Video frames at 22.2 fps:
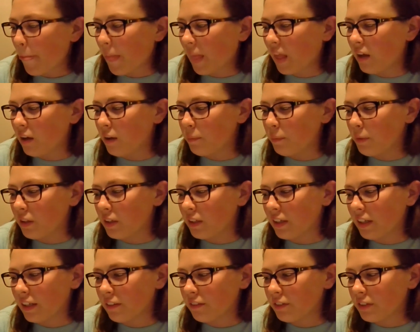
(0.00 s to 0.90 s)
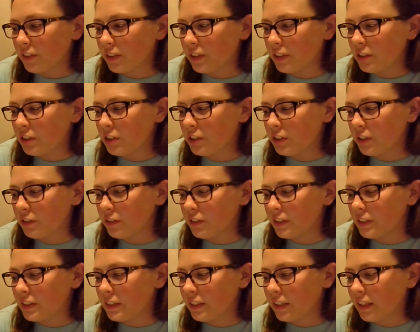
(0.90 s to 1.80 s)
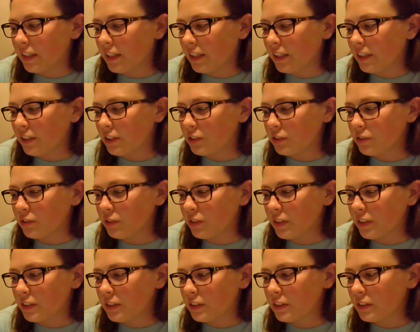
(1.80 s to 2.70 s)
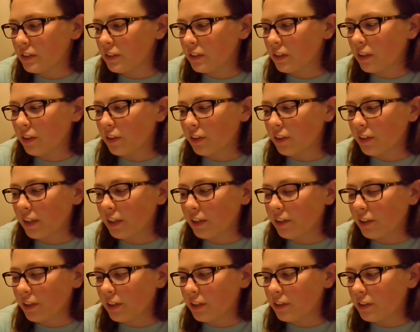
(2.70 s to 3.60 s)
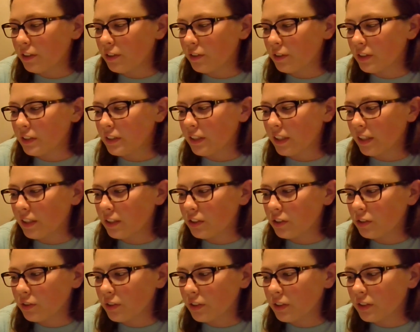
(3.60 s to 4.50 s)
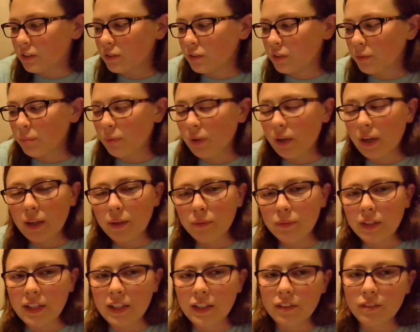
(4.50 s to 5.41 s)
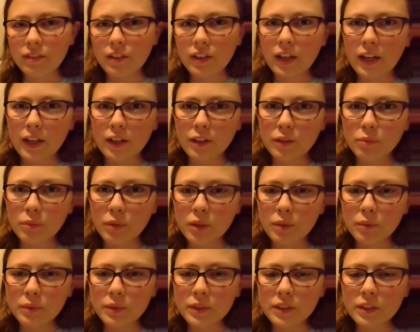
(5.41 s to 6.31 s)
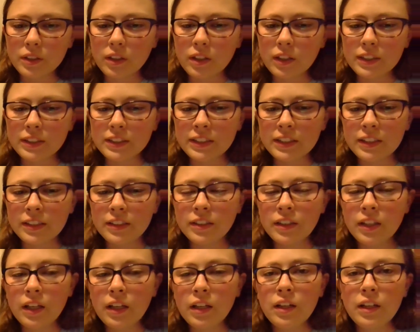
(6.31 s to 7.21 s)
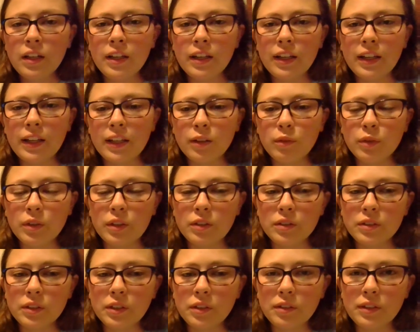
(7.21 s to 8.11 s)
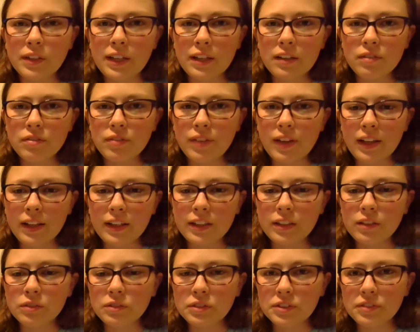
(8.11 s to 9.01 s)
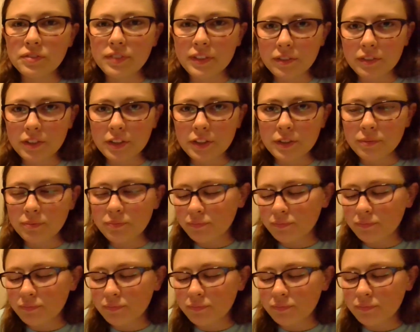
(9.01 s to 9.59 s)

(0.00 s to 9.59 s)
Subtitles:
On average, USDA choice, or they grade USDA choice or prime, they have a higher marbling content, and we all know that fat equals flavor.